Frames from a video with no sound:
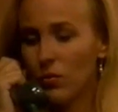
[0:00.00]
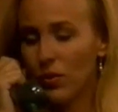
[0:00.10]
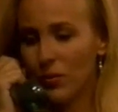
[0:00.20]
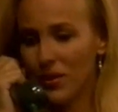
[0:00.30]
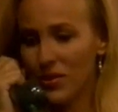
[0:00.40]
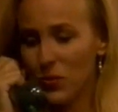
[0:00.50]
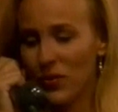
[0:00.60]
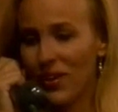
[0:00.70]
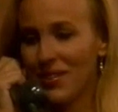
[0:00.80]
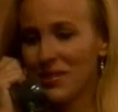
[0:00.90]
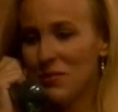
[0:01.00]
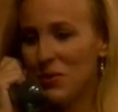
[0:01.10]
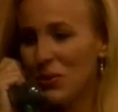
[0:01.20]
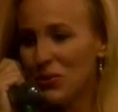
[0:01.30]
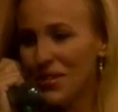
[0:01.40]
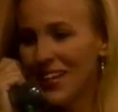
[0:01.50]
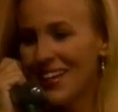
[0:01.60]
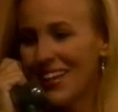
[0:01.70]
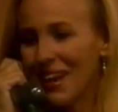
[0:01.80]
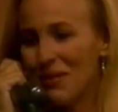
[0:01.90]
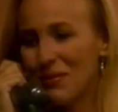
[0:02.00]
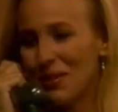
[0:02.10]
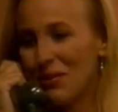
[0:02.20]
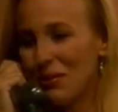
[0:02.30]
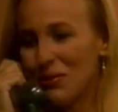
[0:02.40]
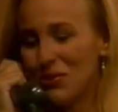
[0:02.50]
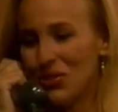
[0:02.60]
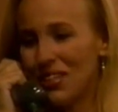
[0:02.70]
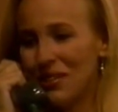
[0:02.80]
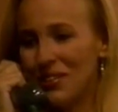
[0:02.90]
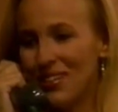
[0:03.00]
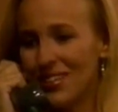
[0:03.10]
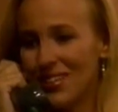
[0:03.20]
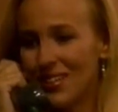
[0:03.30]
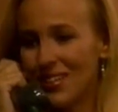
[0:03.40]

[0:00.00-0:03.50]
Well, because we've had some news, and I really thought you should hear it.